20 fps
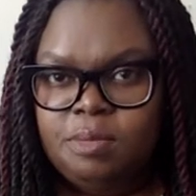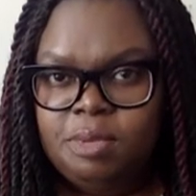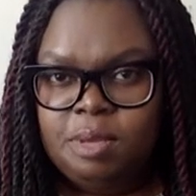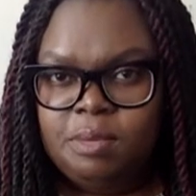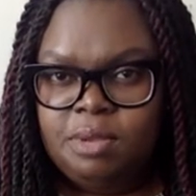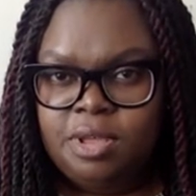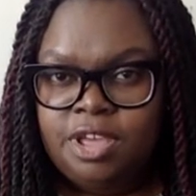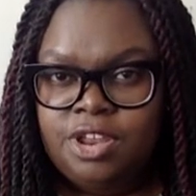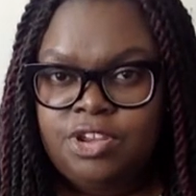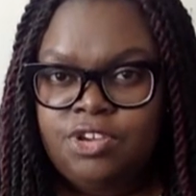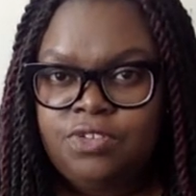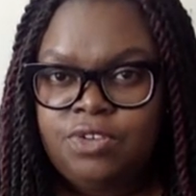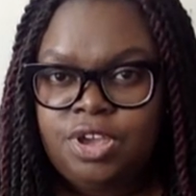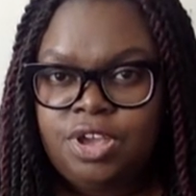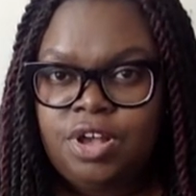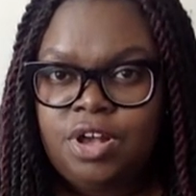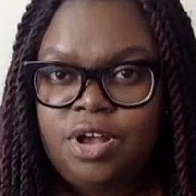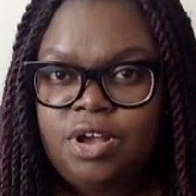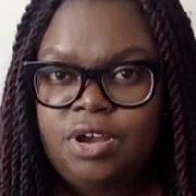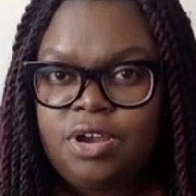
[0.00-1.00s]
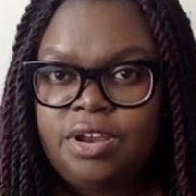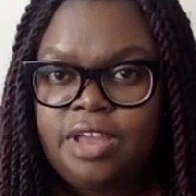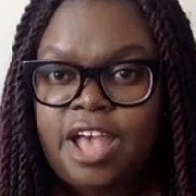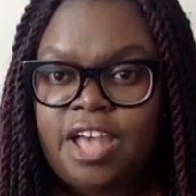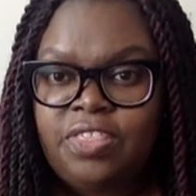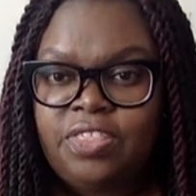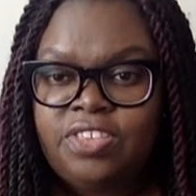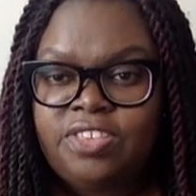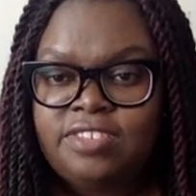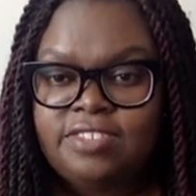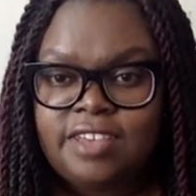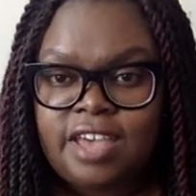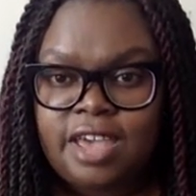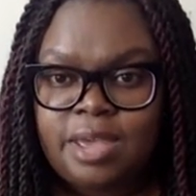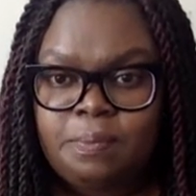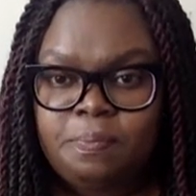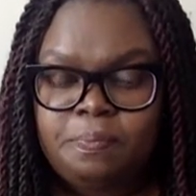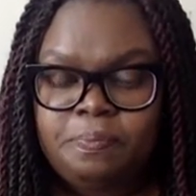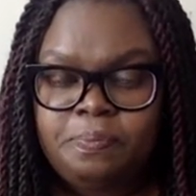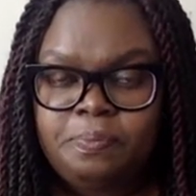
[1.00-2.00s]
to be able to get a green card at this
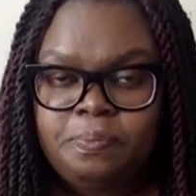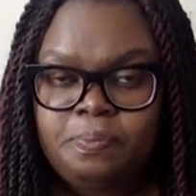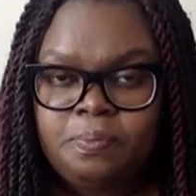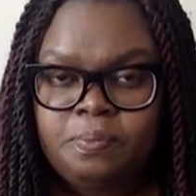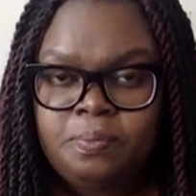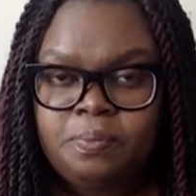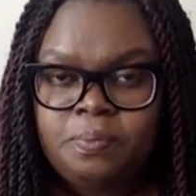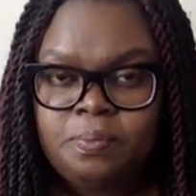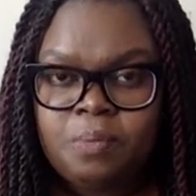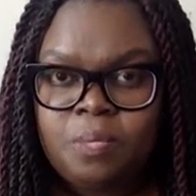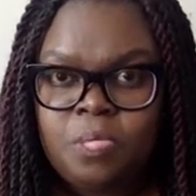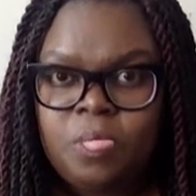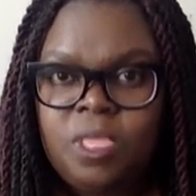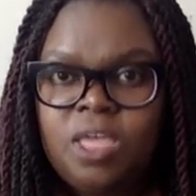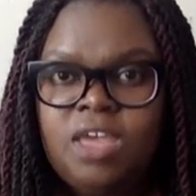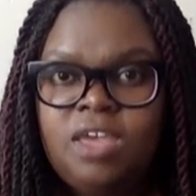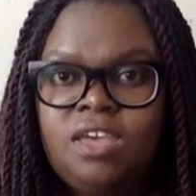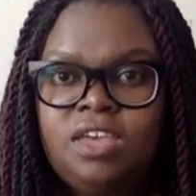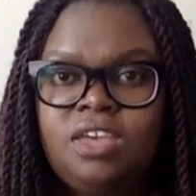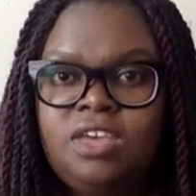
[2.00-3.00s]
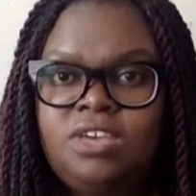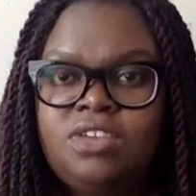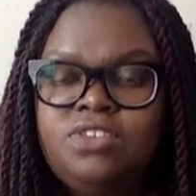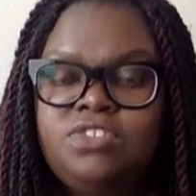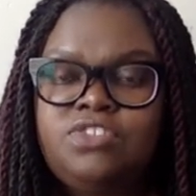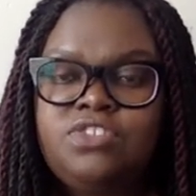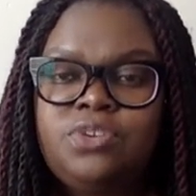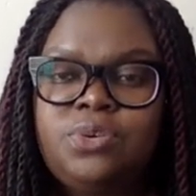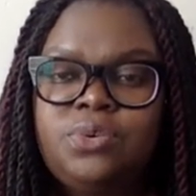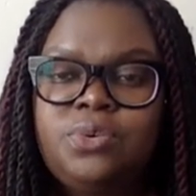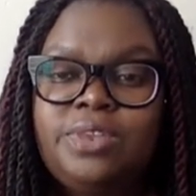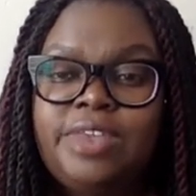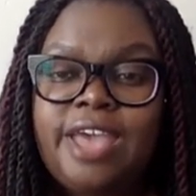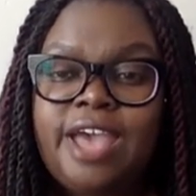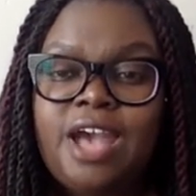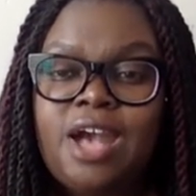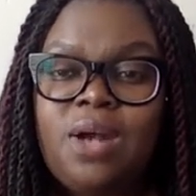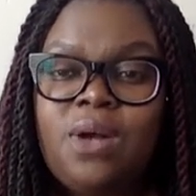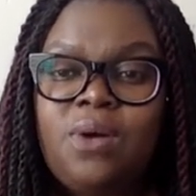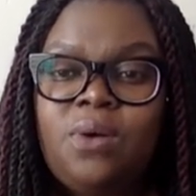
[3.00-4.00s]
time. So
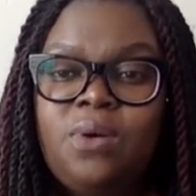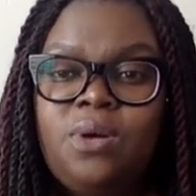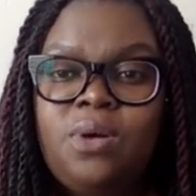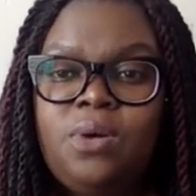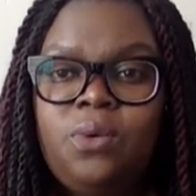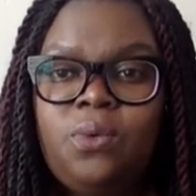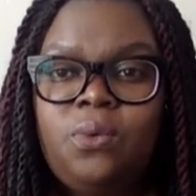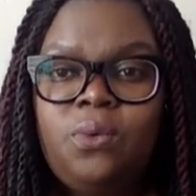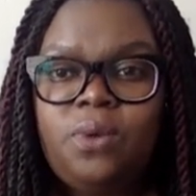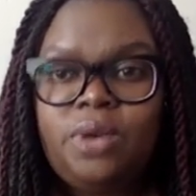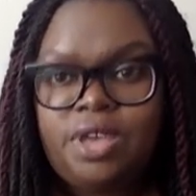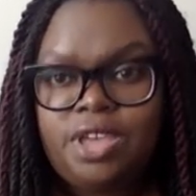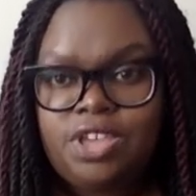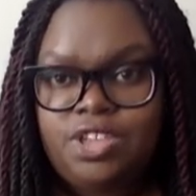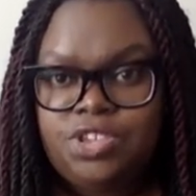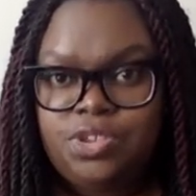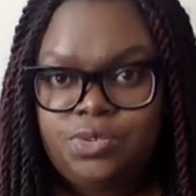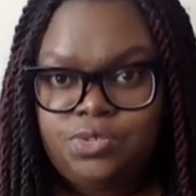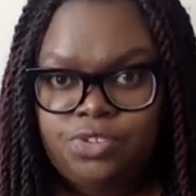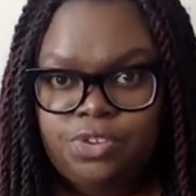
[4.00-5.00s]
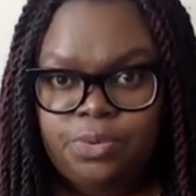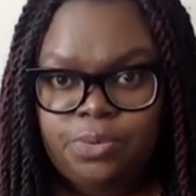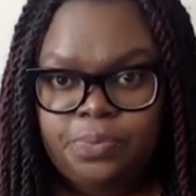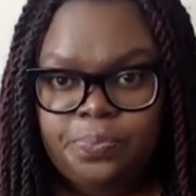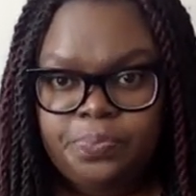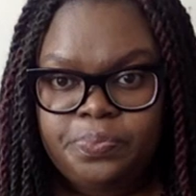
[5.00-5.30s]
now, what can you do?